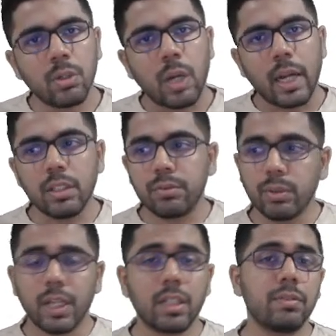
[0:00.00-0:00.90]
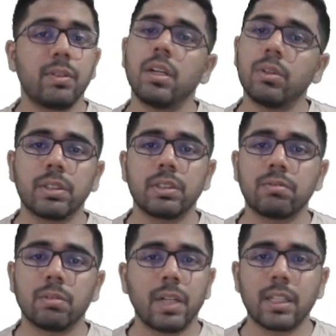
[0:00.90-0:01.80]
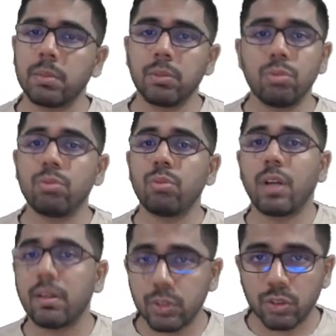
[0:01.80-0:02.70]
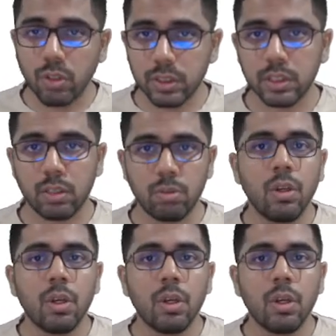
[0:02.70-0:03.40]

And if you get a difficult question from that chapter, you don't have a choice now,